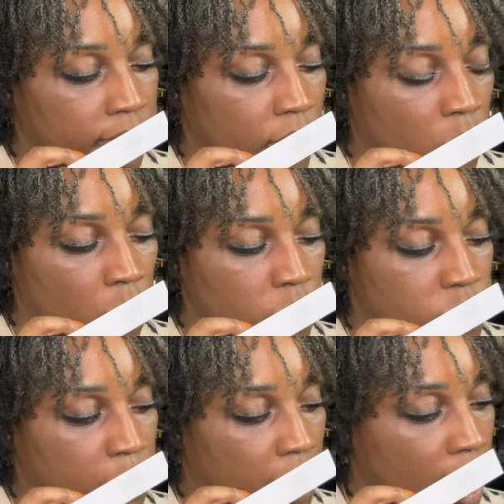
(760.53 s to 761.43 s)

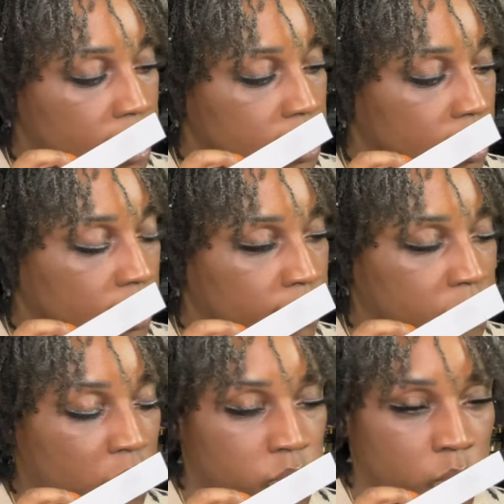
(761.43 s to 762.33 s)
orange blossom,
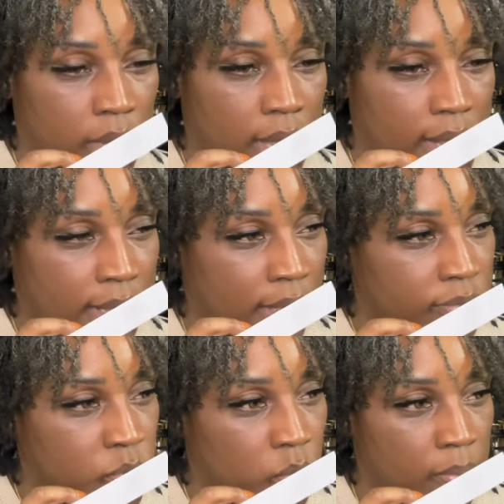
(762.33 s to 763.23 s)
so it kind of
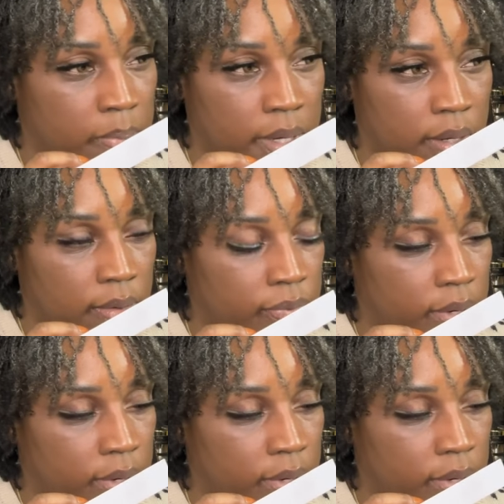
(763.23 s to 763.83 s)
gives you a bit of